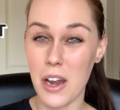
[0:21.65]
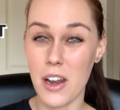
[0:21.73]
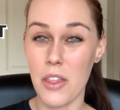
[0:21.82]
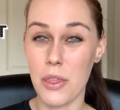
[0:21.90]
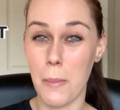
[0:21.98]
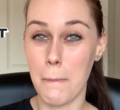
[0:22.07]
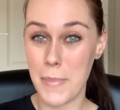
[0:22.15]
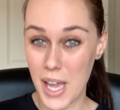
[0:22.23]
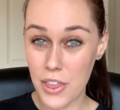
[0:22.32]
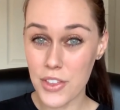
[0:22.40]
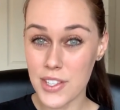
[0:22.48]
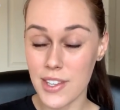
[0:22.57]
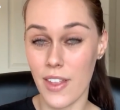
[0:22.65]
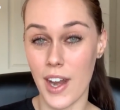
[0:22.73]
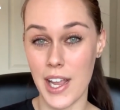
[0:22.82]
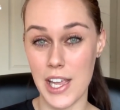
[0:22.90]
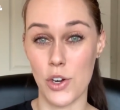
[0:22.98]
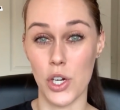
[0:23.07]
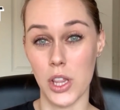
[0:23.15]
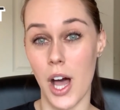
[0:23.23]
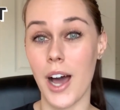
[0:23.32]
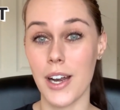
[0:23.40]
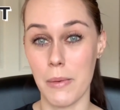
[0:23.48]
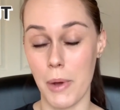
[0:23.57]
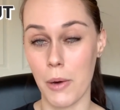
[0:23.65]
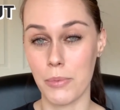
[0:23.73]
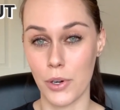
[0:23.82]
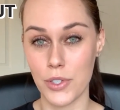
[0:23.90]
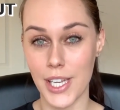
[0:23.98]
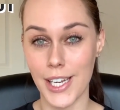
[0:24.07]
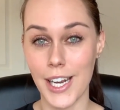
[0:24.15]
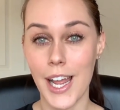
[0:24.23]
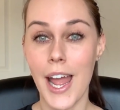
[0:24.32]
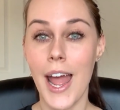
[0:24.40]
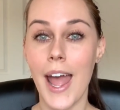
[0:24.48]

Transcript: and the myths that I hear a lot about protein.